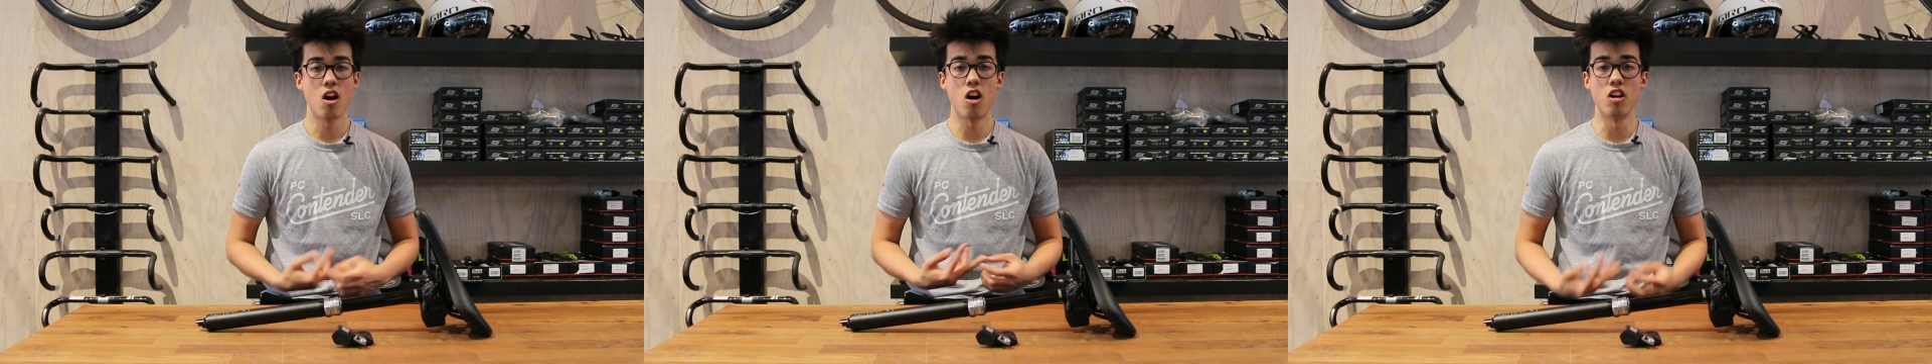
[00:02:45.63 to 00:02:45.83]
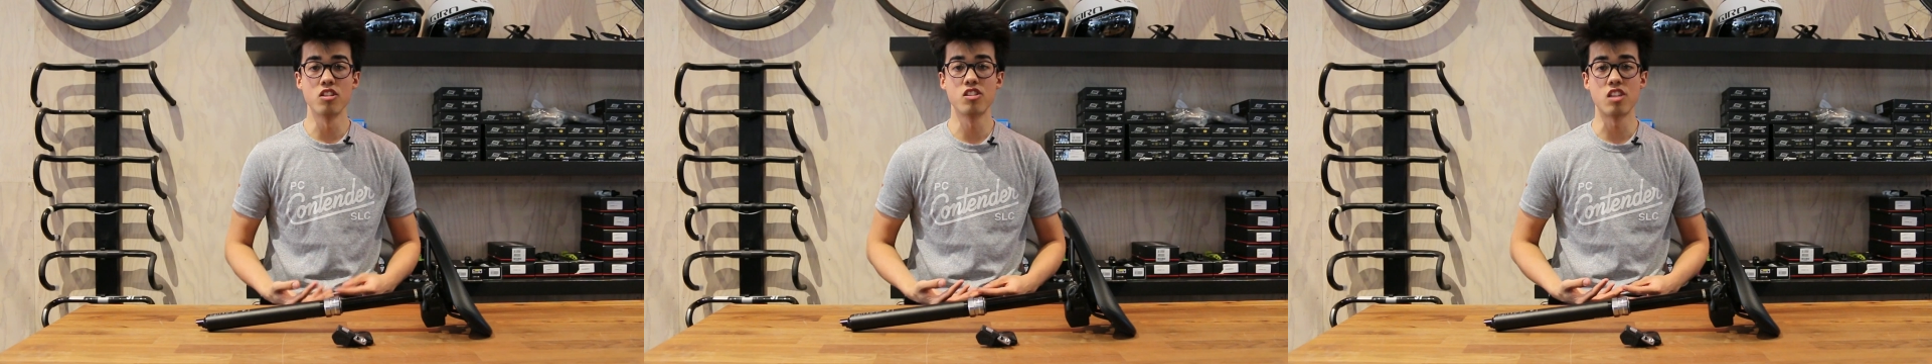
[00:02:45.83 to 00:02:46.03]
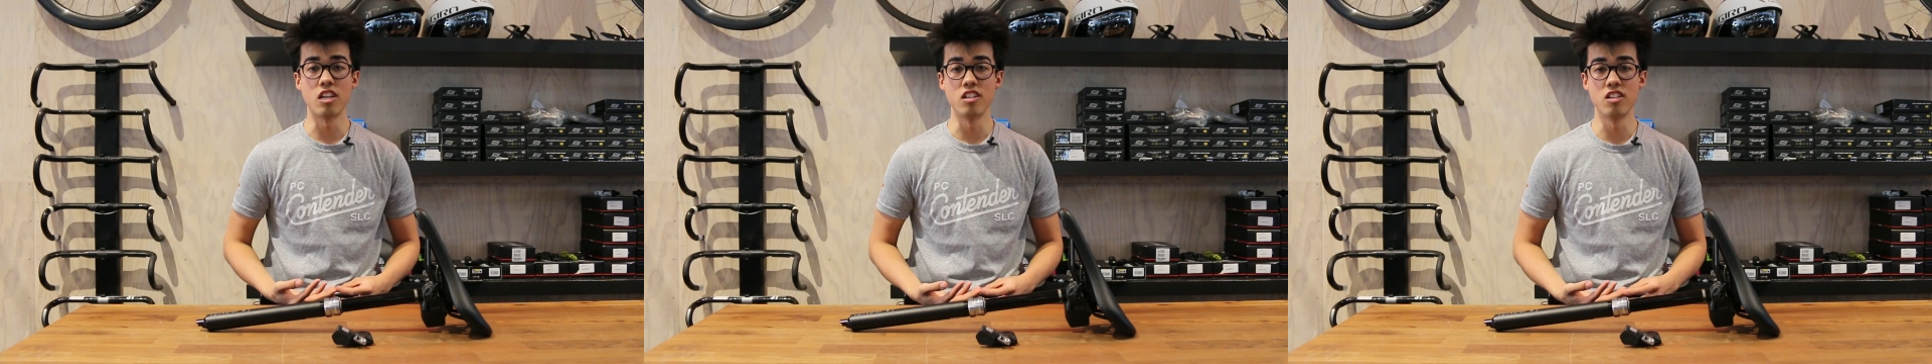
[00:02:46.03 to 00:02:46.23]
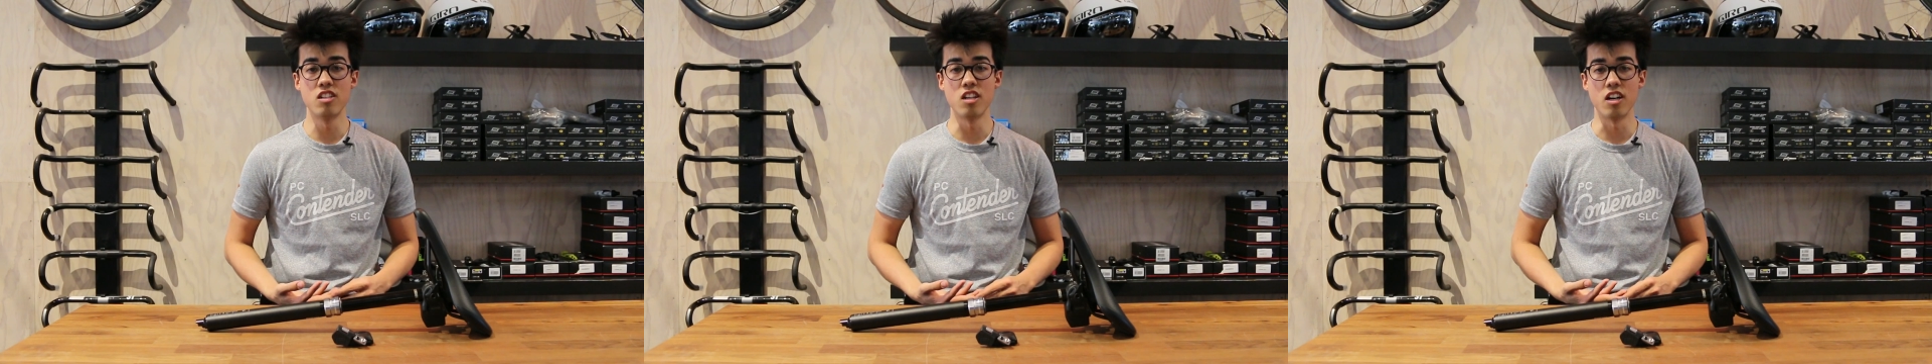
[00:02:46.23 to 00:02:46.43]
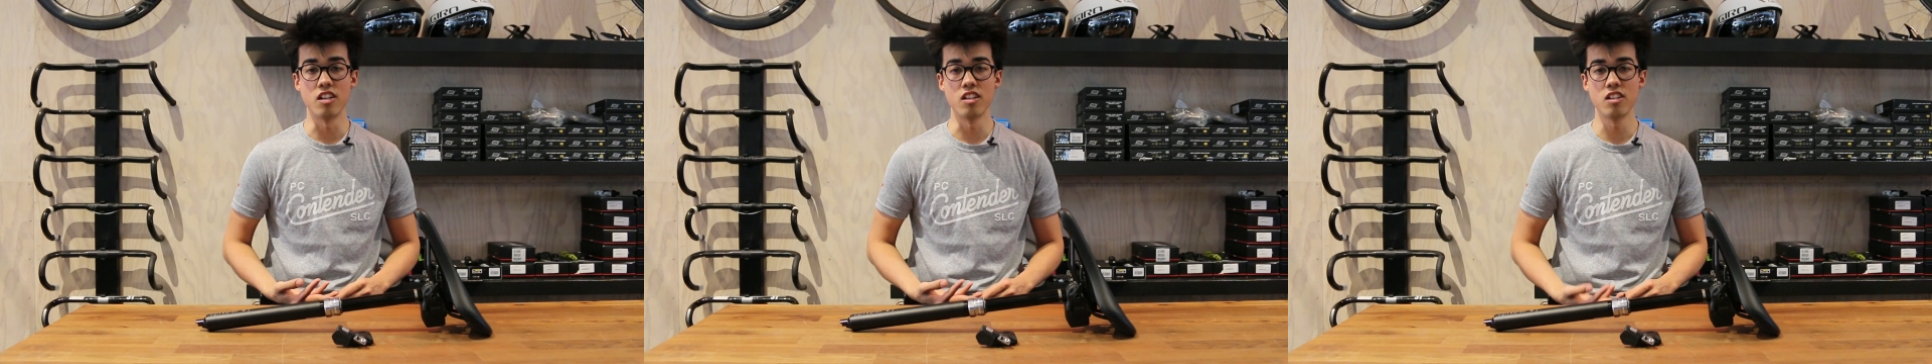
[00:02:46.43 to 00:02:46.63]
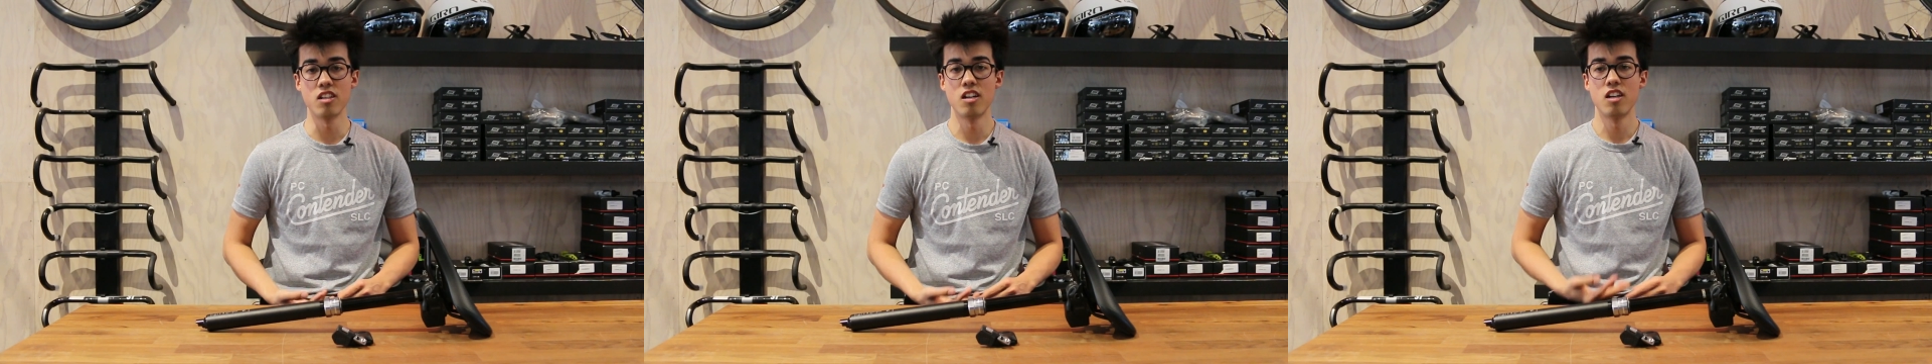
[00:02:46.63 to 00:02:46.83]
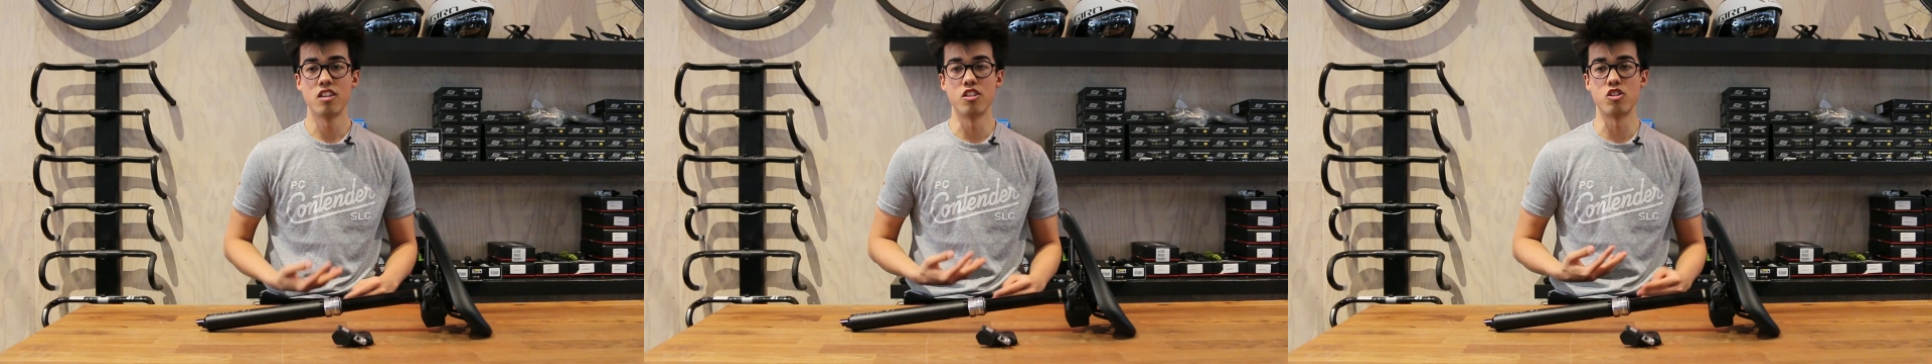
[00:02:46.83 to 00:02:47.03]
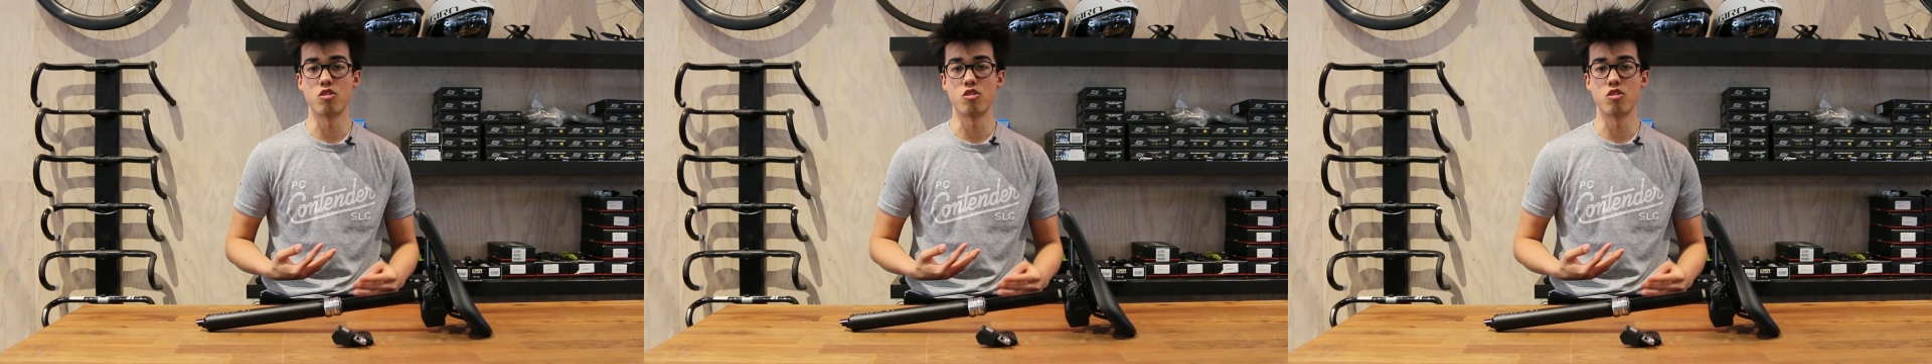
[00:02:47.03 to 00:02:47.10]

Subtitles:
All said and done, this